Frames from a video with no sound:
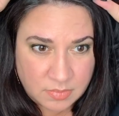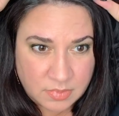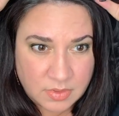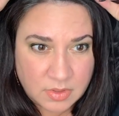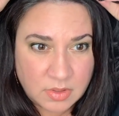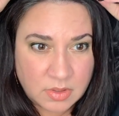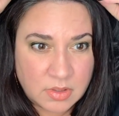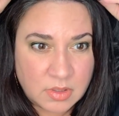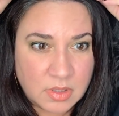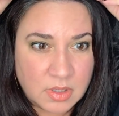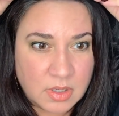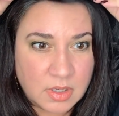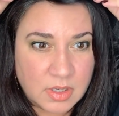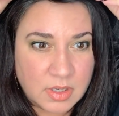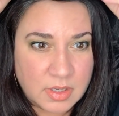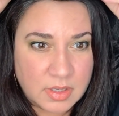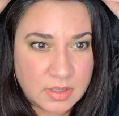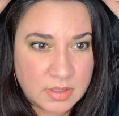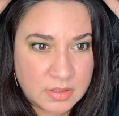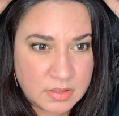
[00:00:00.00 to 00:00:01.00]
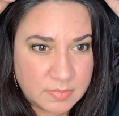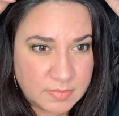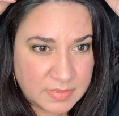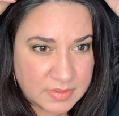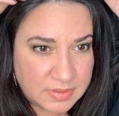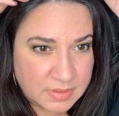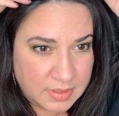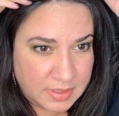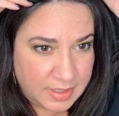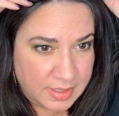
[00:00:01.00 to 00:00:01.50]
Put her on,
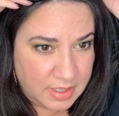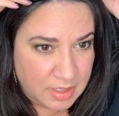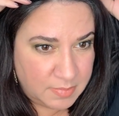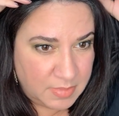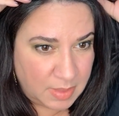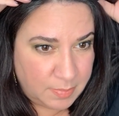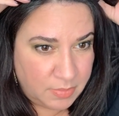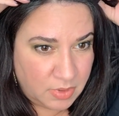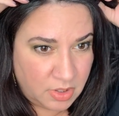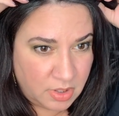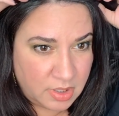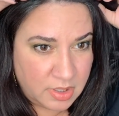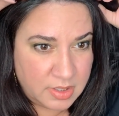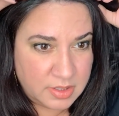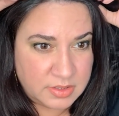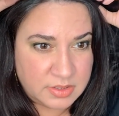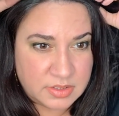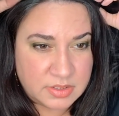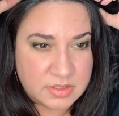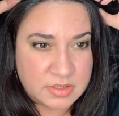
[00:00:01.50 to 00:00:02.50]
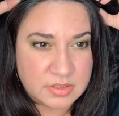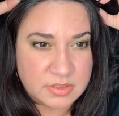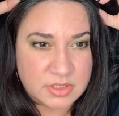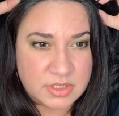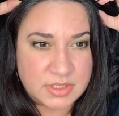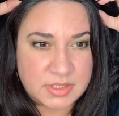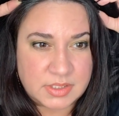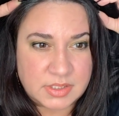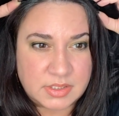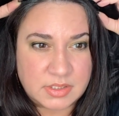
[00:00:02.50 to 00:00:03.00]
line up my part
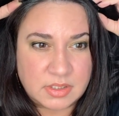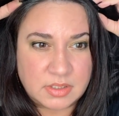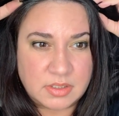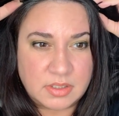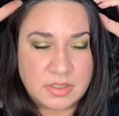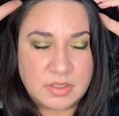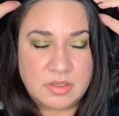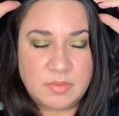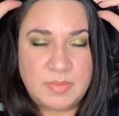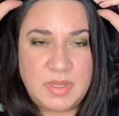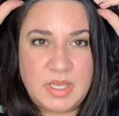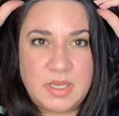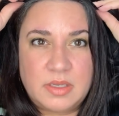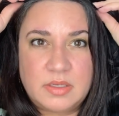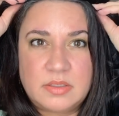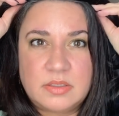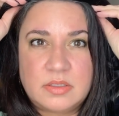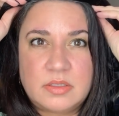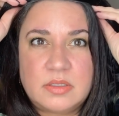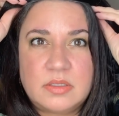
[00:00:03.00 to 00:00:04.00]
just a little bit.